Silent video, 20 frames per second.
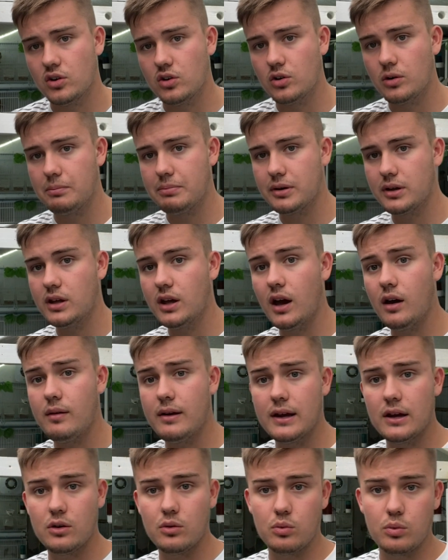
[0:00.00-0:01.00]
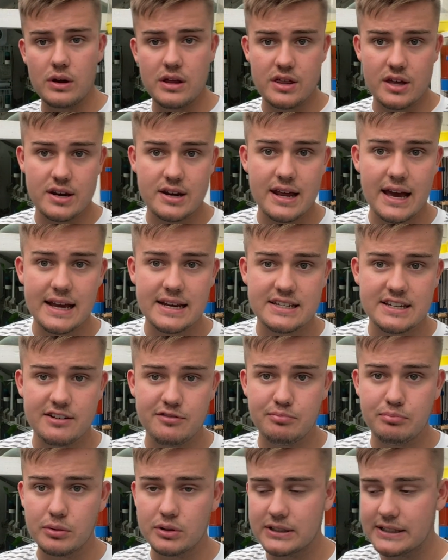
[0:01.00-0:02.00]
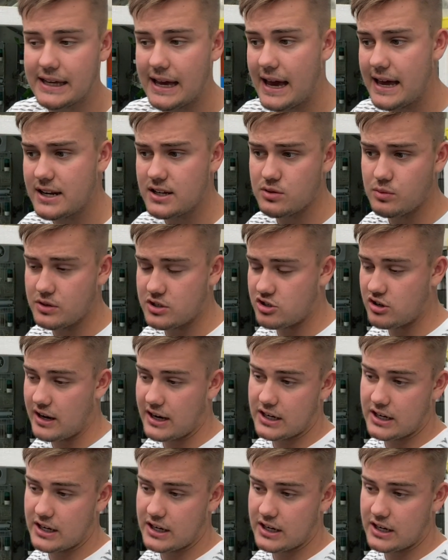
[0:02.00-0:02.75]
up going with a native bully hen. We try